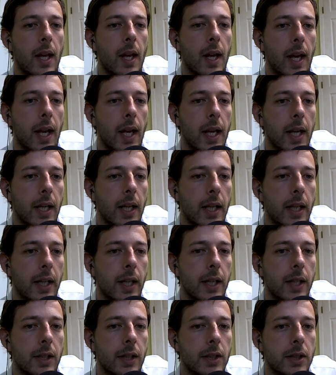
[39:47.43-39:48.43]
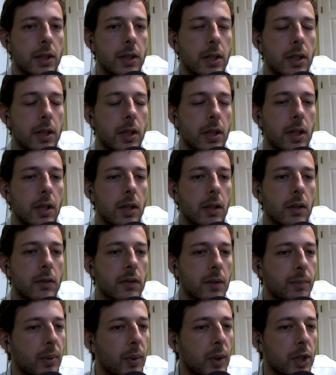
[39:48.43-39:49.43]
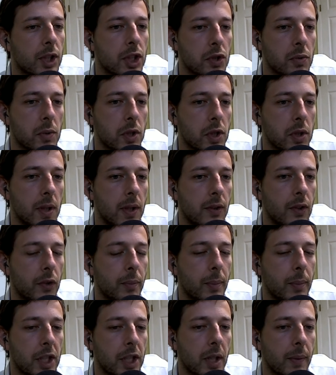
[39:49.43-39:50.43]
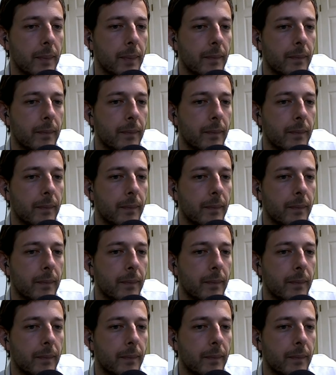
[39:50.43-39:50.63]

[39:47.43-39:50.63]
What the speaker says: and Rapport just retreats his bishop.